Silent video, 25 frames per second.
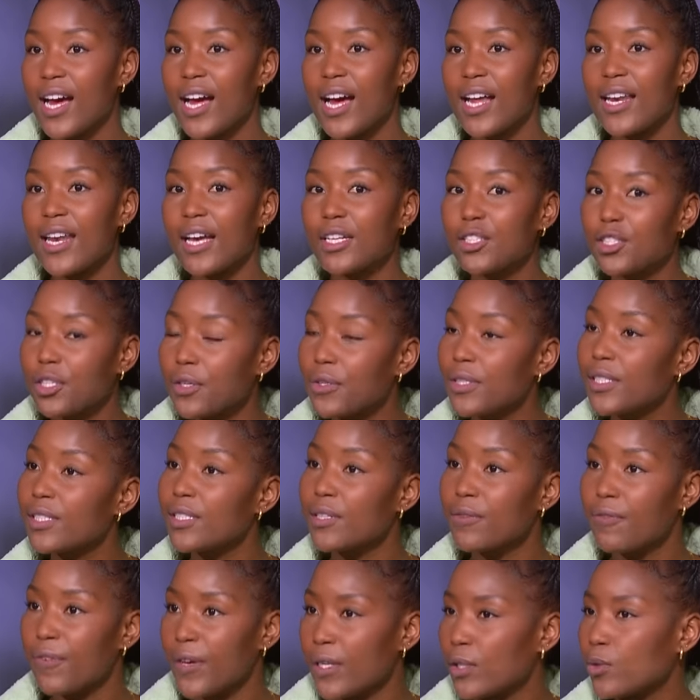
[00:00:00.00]
Nigeria's
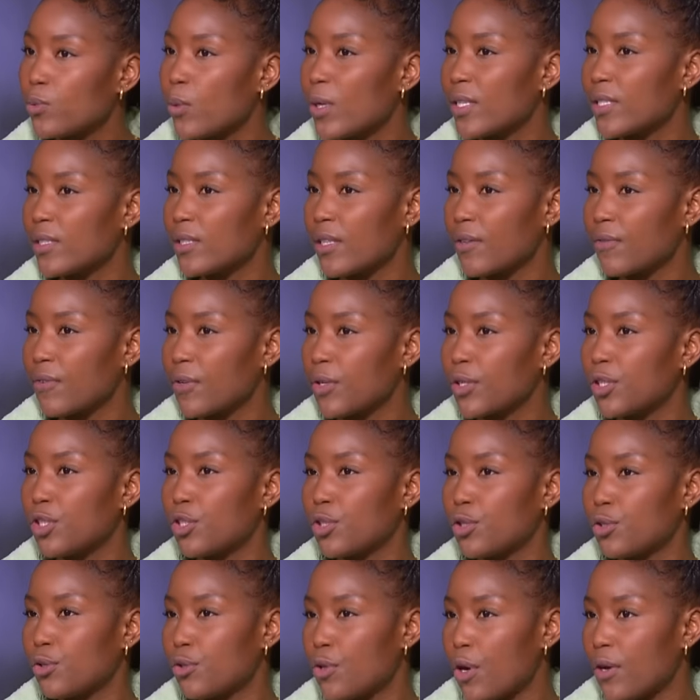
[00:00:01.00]
defense wasn't the very
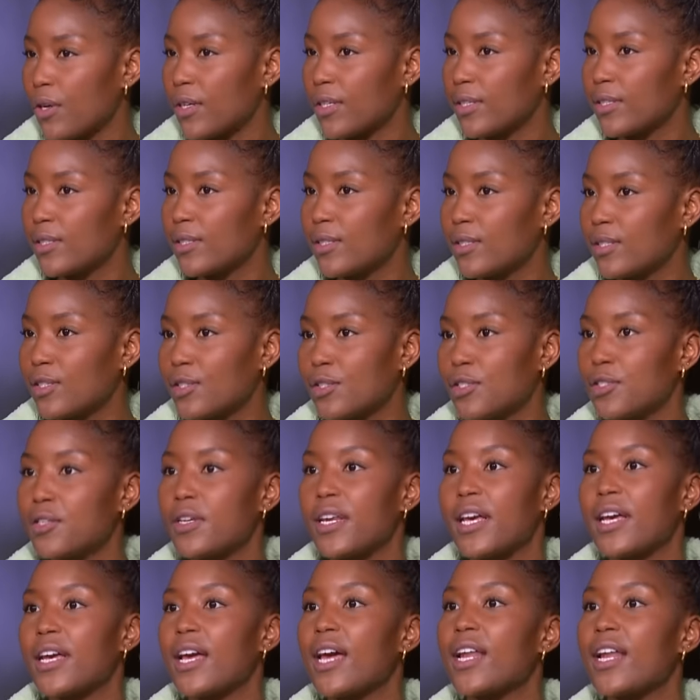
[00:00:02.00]
strongest
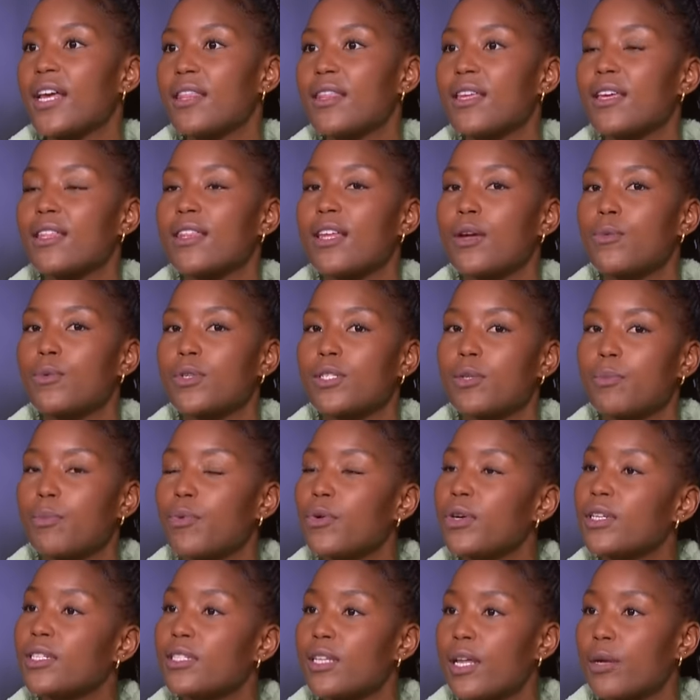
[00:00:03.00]
today, and I think that was a
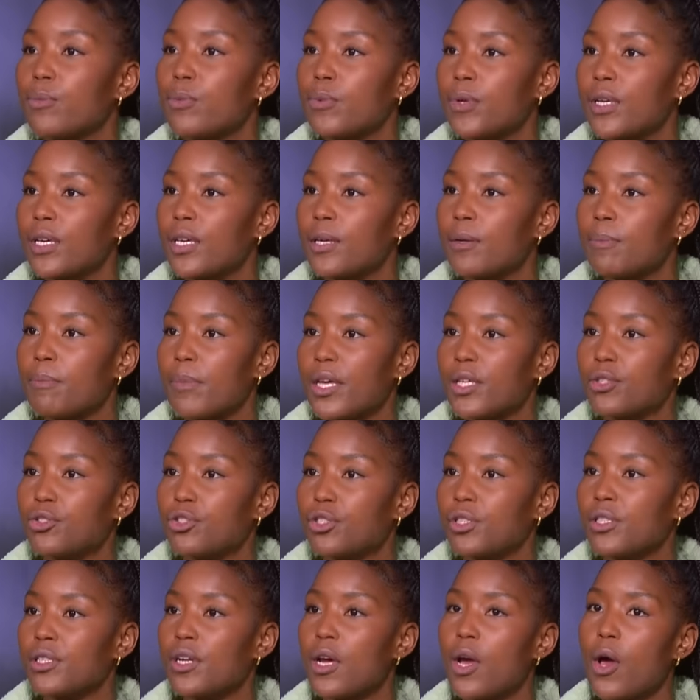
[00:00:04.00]
point that we
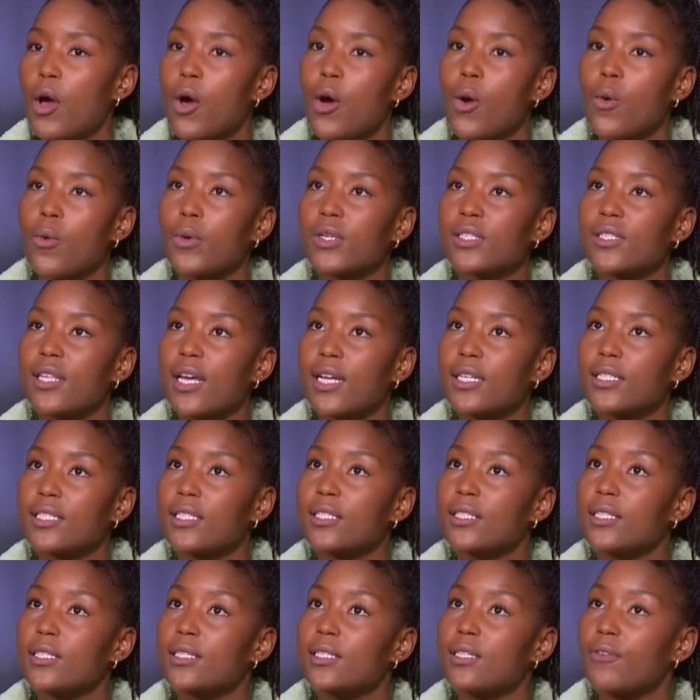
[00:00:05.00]
mentioned, was that
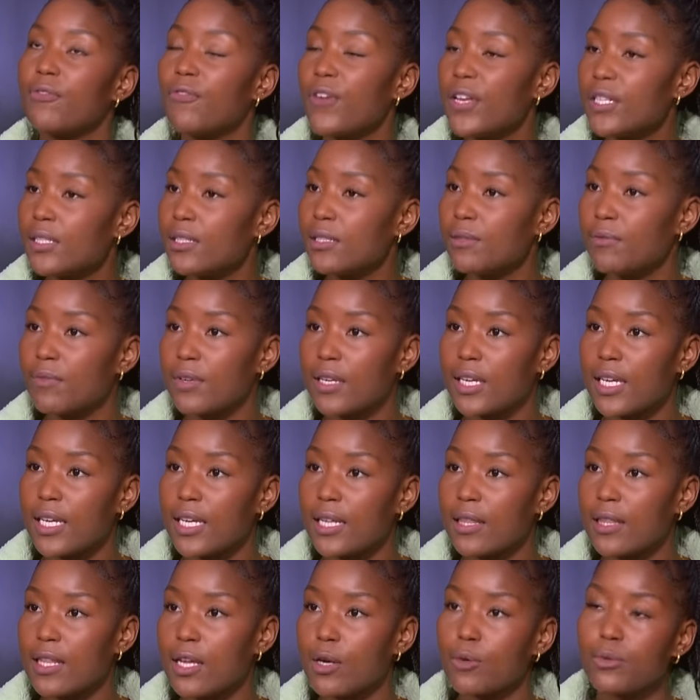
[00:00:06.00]
defensively,
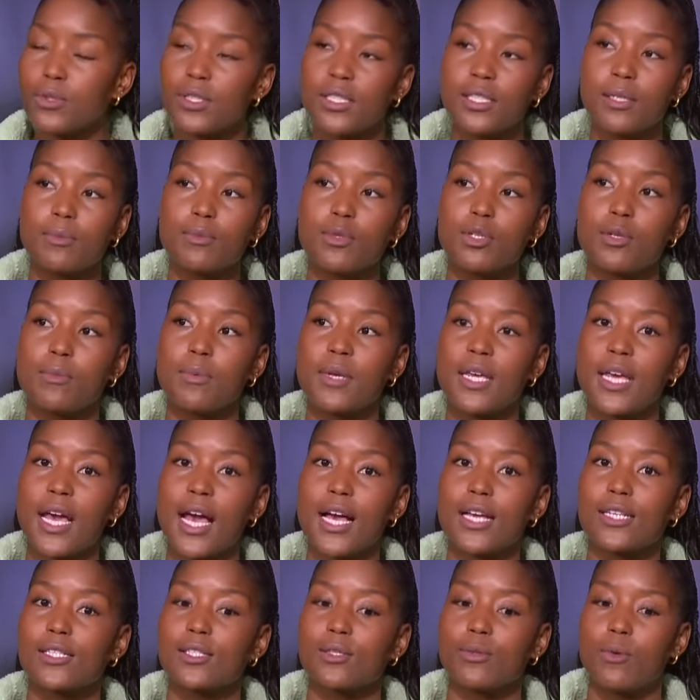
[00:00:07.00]
they don't seem to be
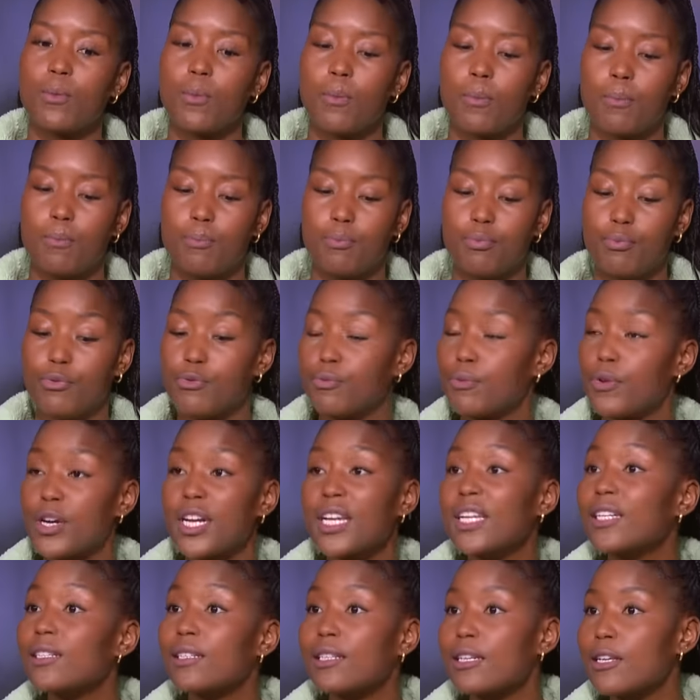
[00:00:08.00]
as
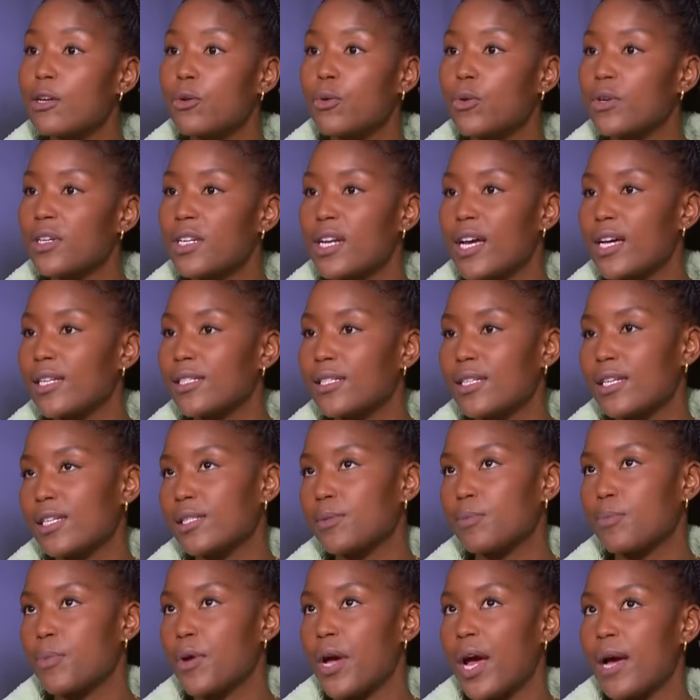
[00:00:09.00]
brilliantly organized as
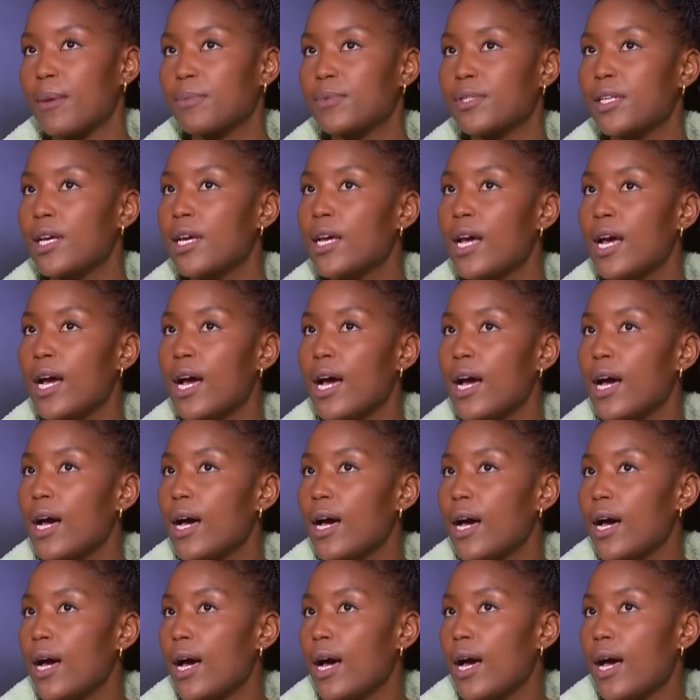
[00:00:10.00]
perhaps
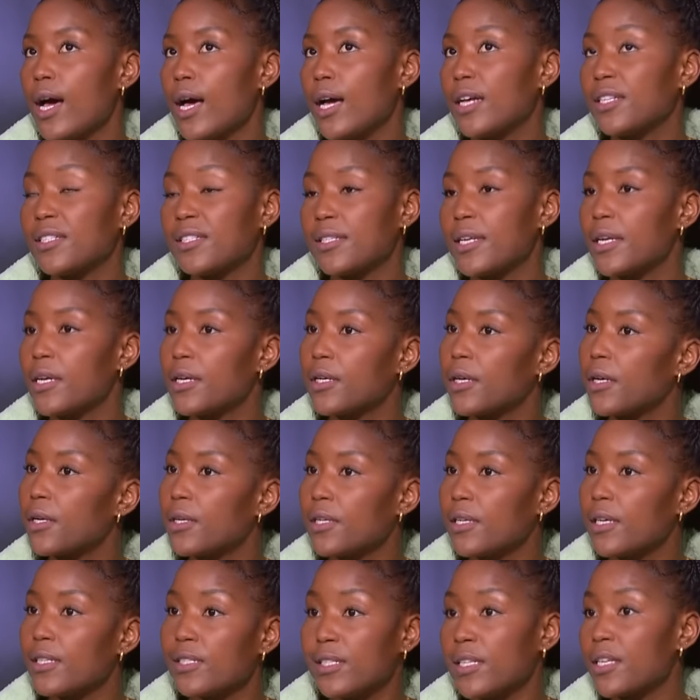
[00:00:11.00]
a, Senegal,
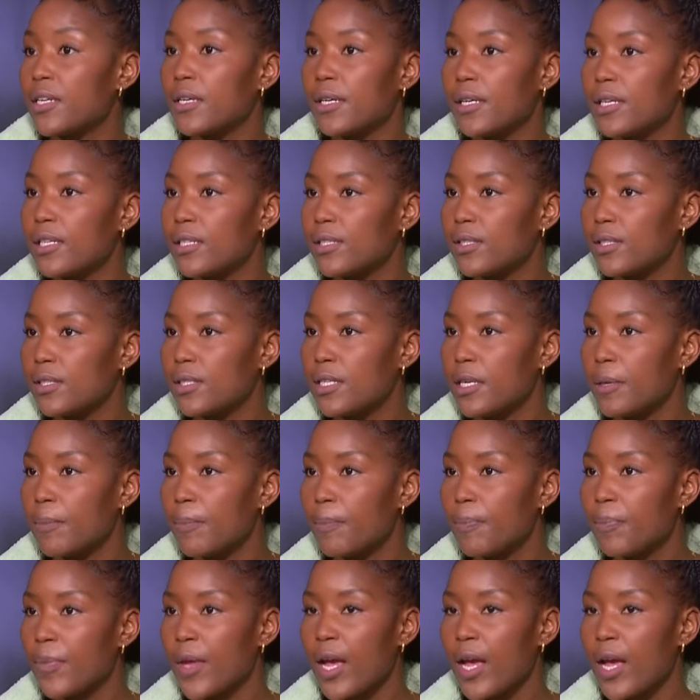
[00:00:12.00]
a Senegalese team.